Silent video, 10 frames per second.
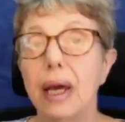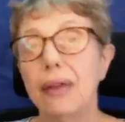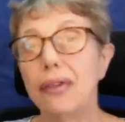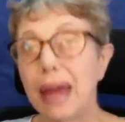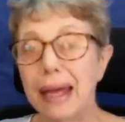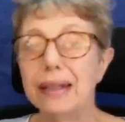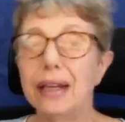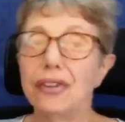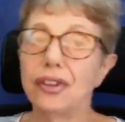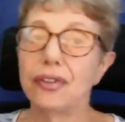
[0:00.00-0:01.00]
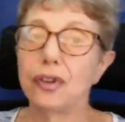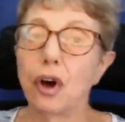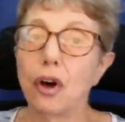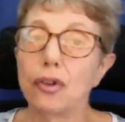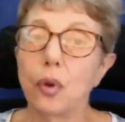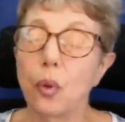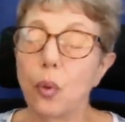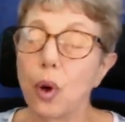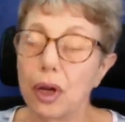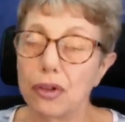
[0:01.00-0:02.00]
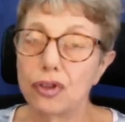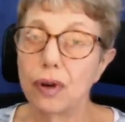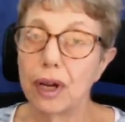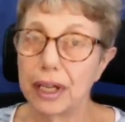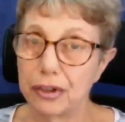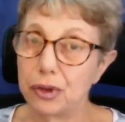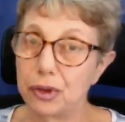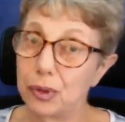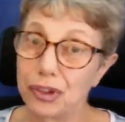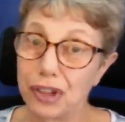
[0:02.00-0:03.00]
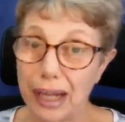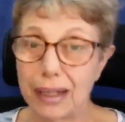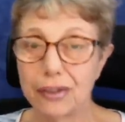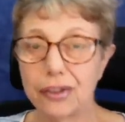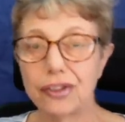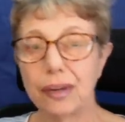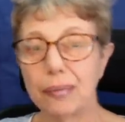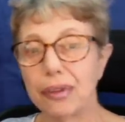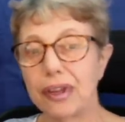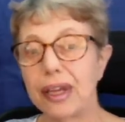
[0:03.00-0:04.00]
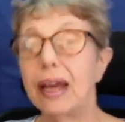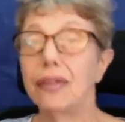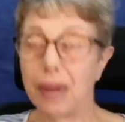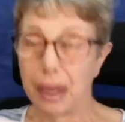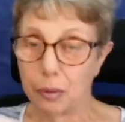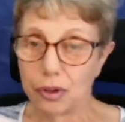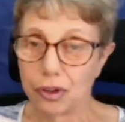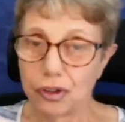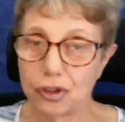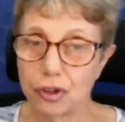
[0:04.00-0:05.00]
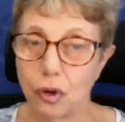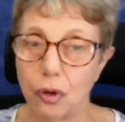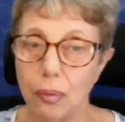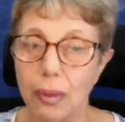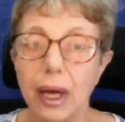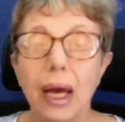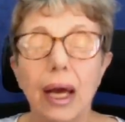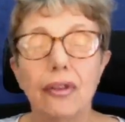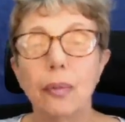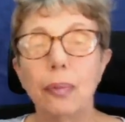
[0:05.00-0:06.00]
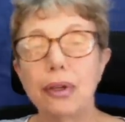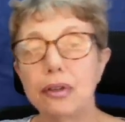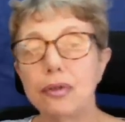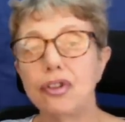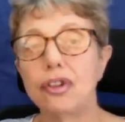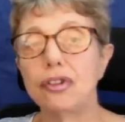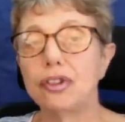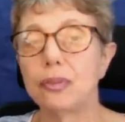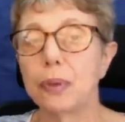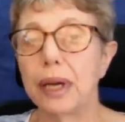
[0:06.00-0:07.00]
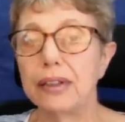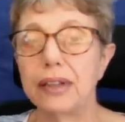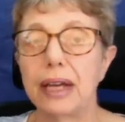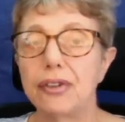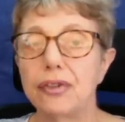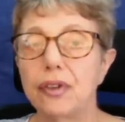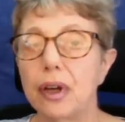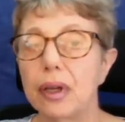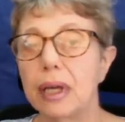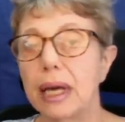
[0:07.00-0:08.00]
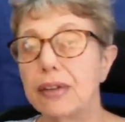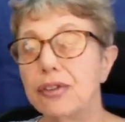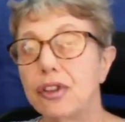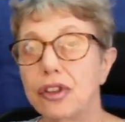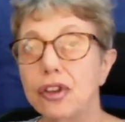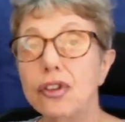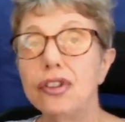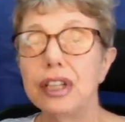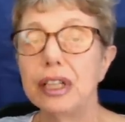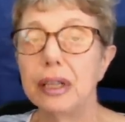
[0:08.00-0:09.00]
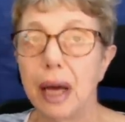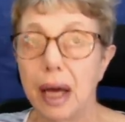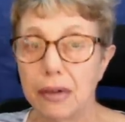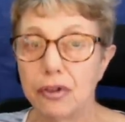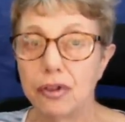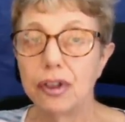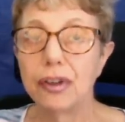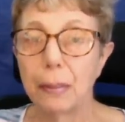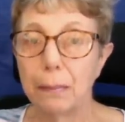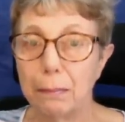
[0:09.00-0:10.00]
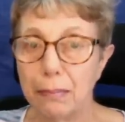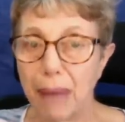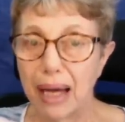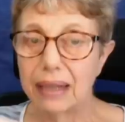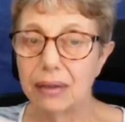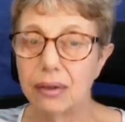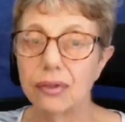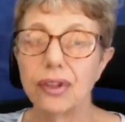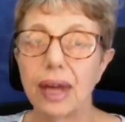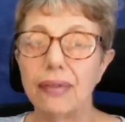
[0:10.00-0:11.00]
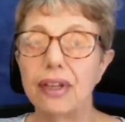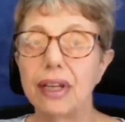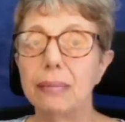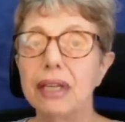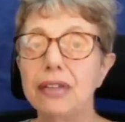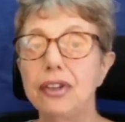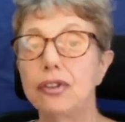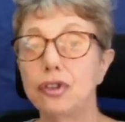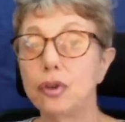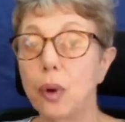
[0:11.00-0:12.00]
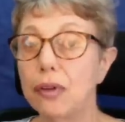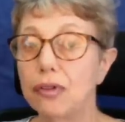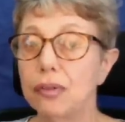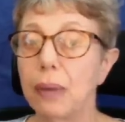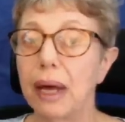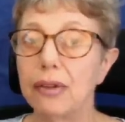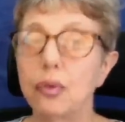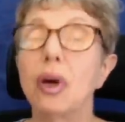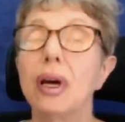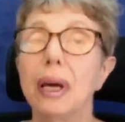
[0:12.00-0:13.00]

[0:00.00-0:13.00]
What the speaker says: Then, as if God were trying to tell us something, there was a storm. The pollution spread as far as 1,300 miles, and the immediate 200 miles were